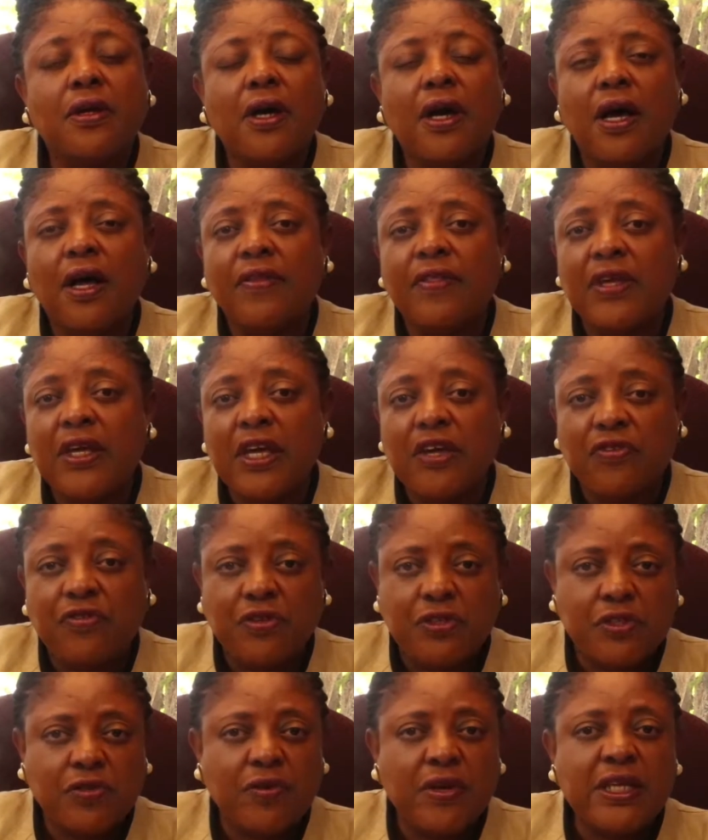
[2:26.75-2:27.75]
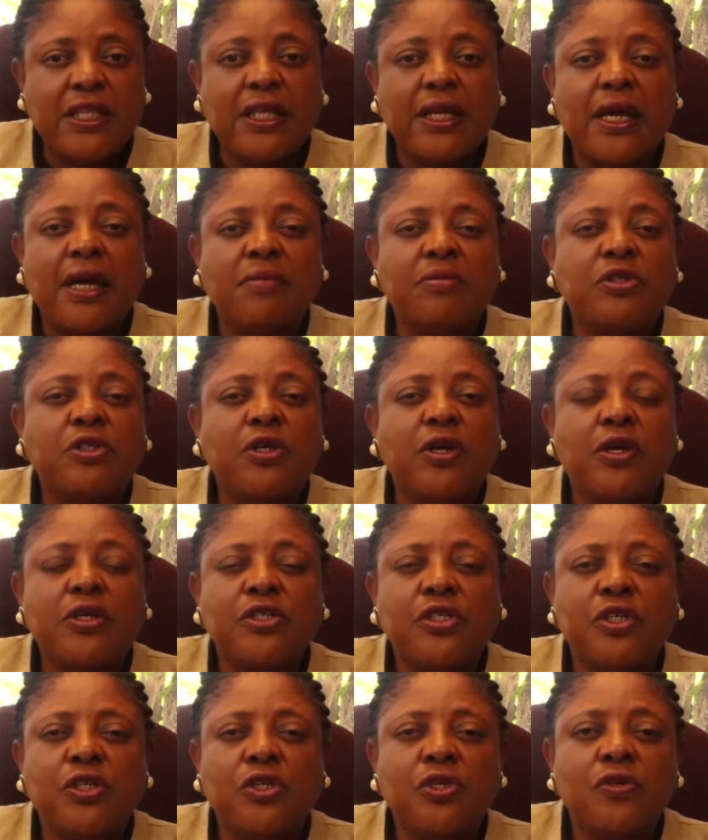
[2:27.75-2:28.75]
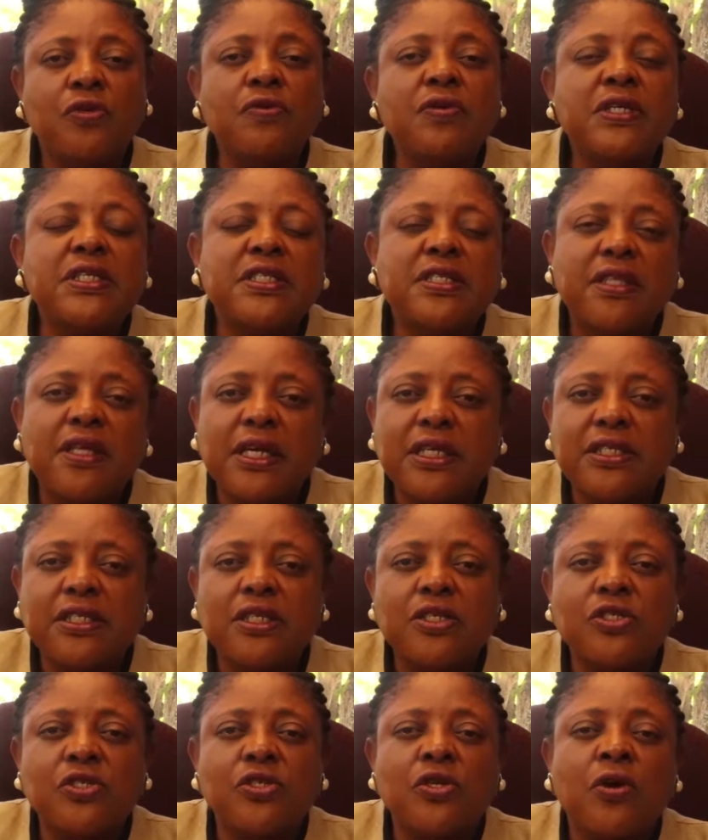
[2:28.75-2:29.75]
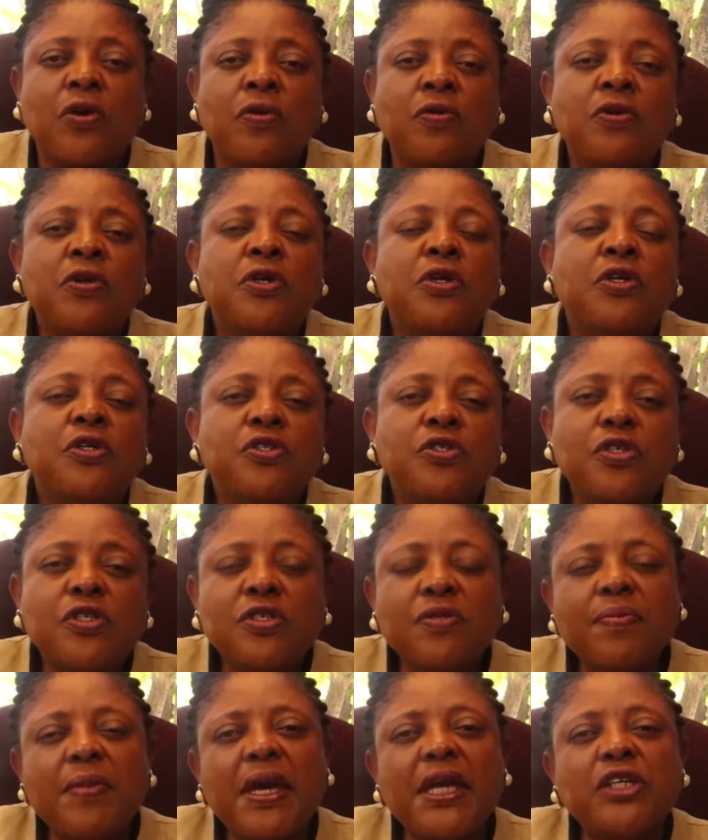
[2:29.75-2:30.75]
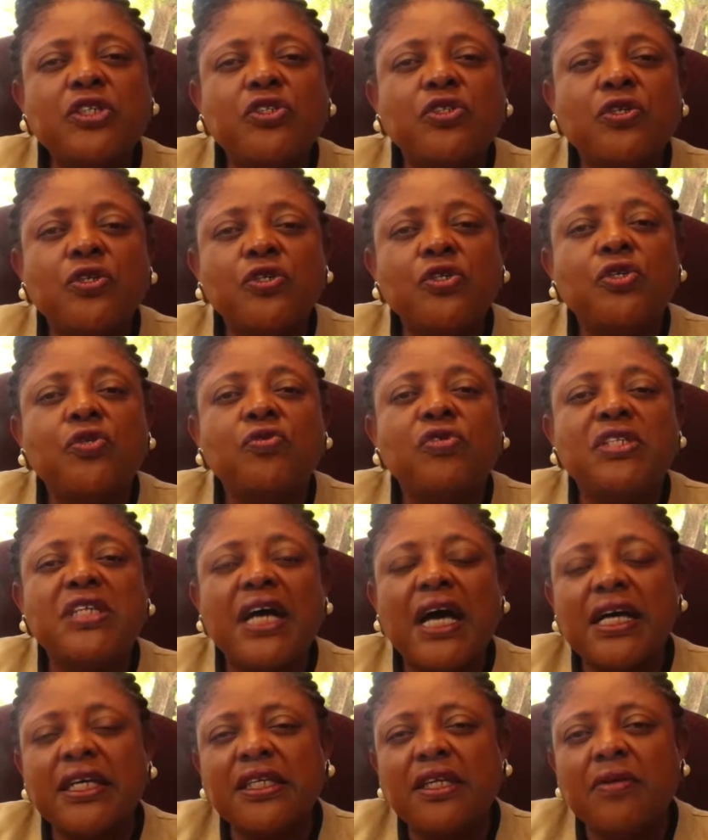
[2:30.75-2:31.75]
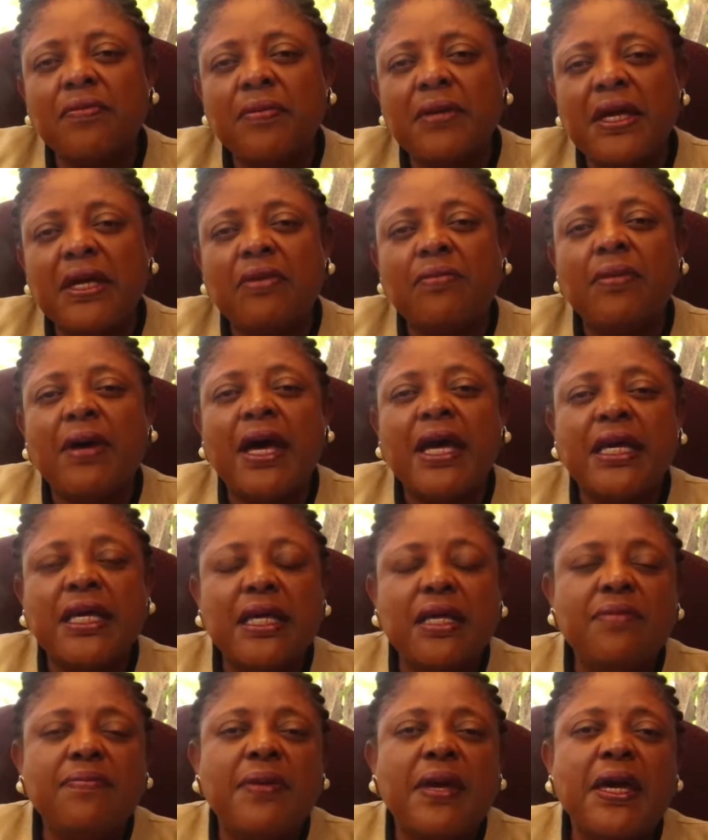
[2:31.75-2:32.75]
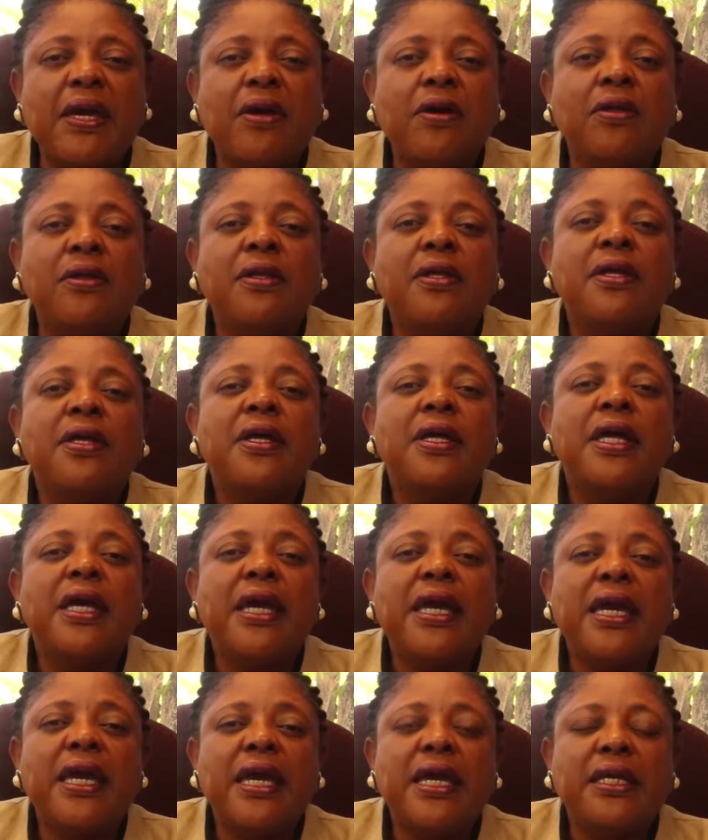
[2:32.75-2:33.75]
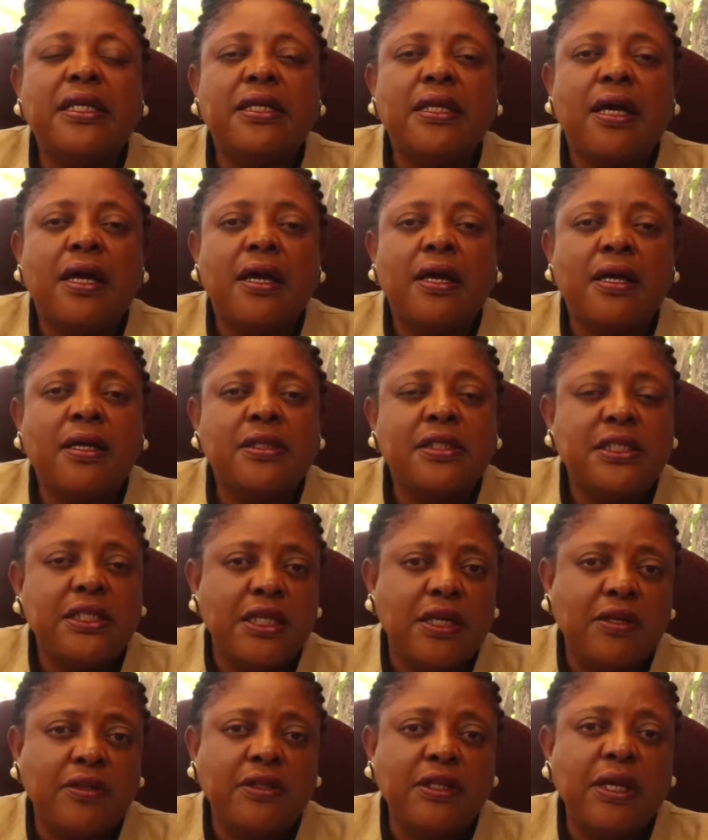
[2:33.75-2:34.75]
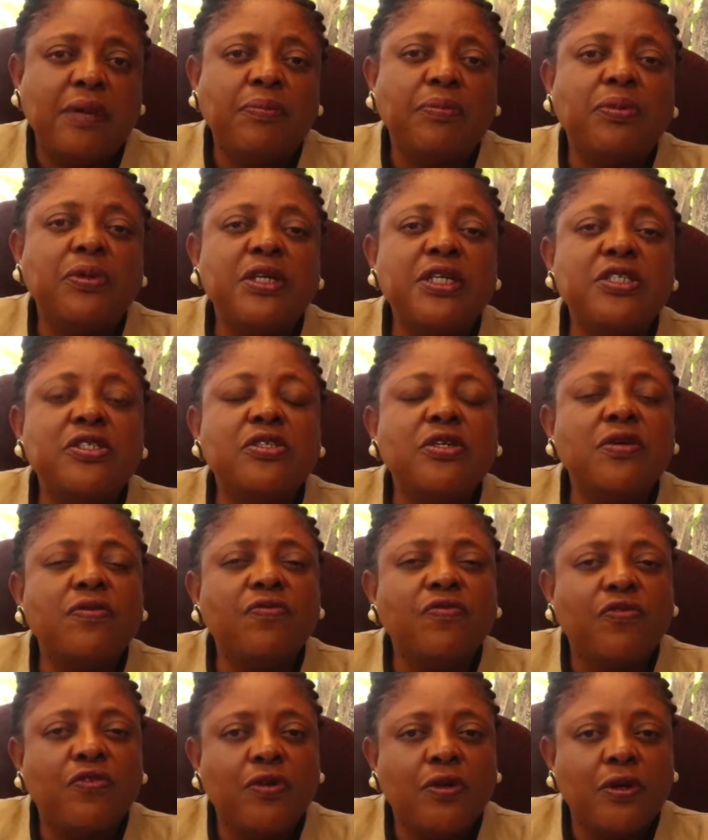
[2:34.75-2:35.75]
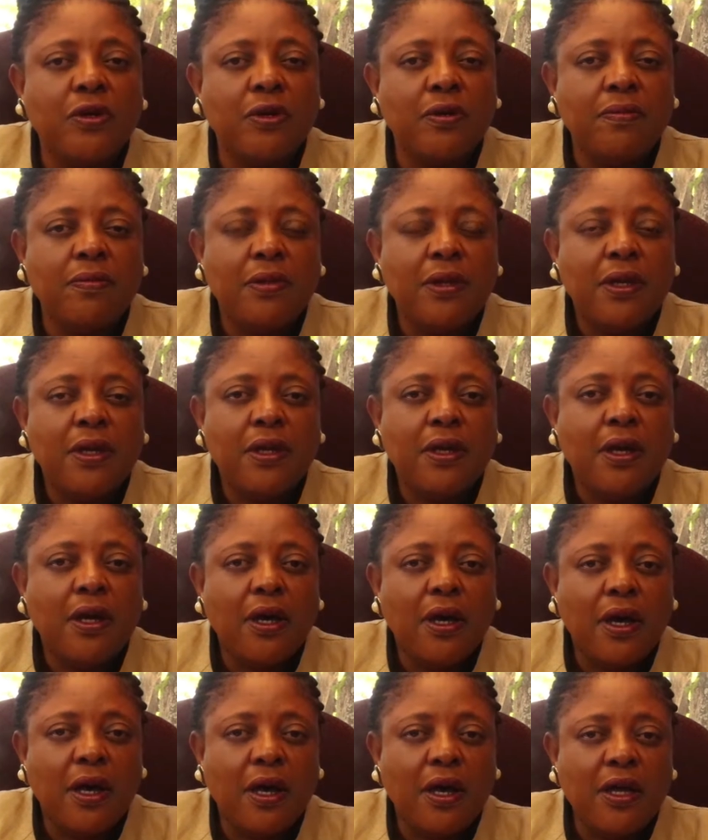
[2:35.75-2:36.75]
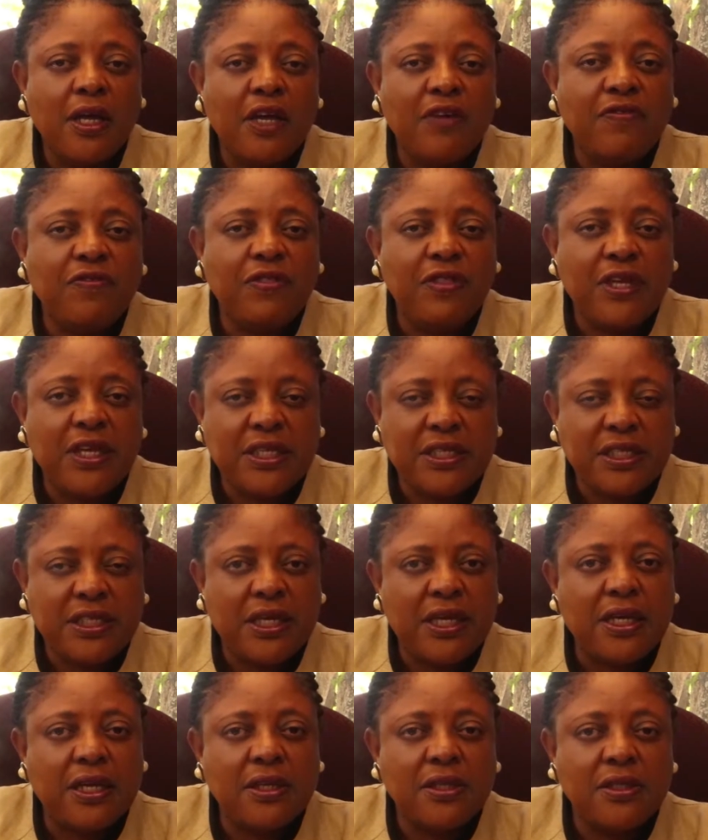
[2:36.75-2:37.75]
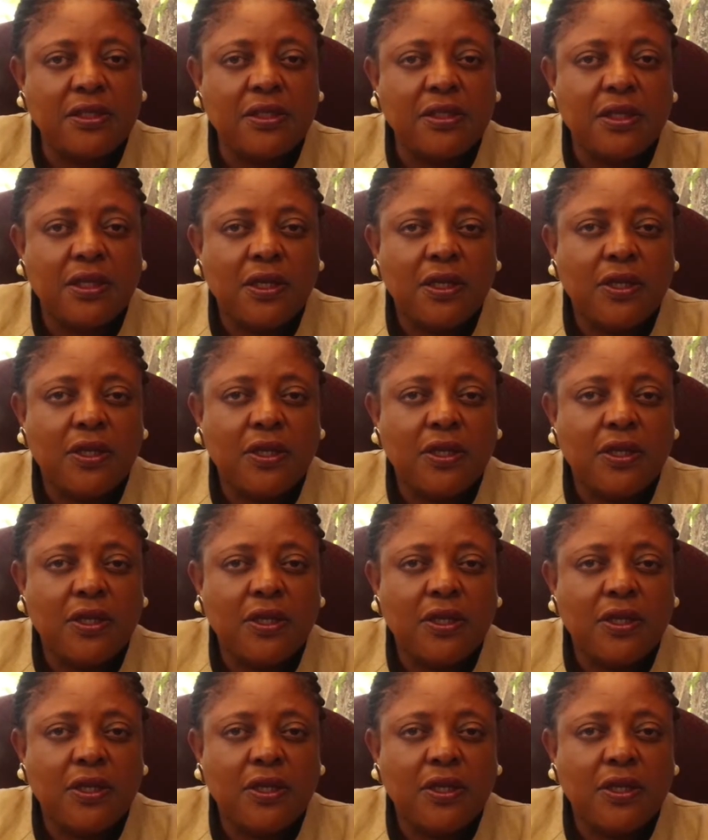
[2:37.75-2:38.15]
The interest rate that I'm charging you is thus and so. Just make sure you document by email and tell them, please confirm if this is